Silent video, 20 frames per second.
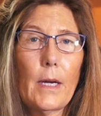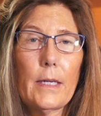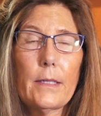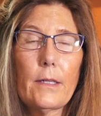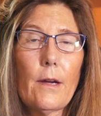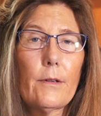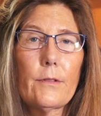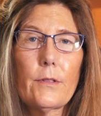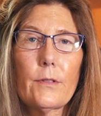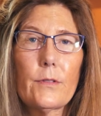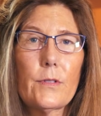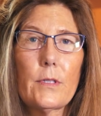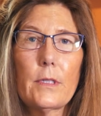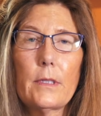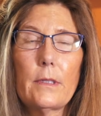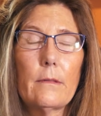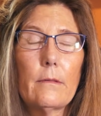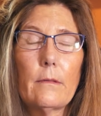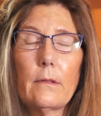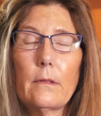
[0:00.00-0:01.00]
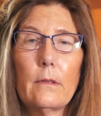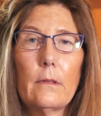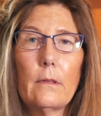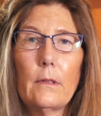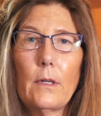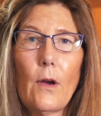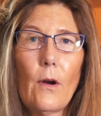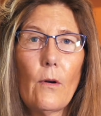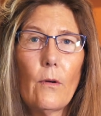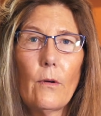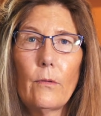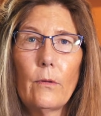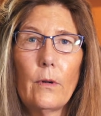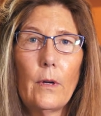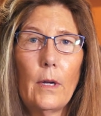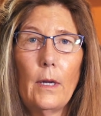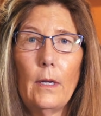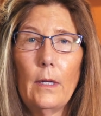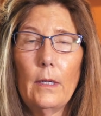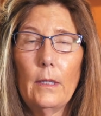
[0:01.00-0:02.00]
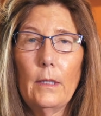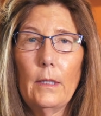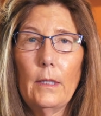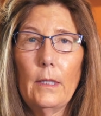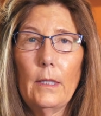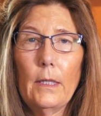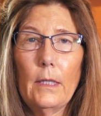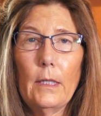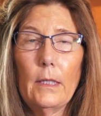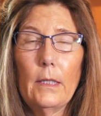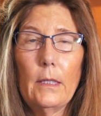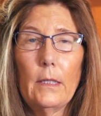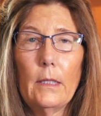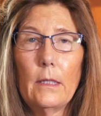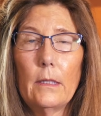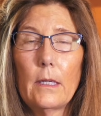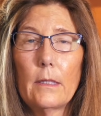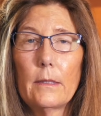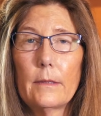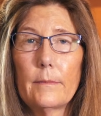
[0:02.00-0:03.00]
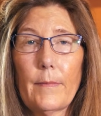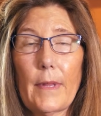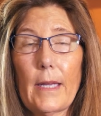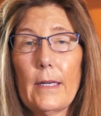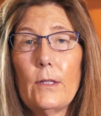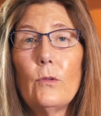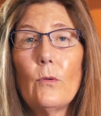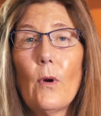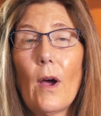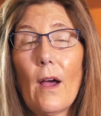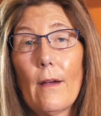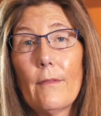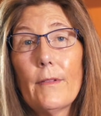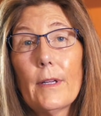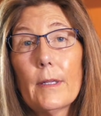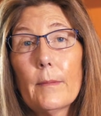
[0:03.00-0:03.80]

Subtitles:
my doctors didn't know. They knew of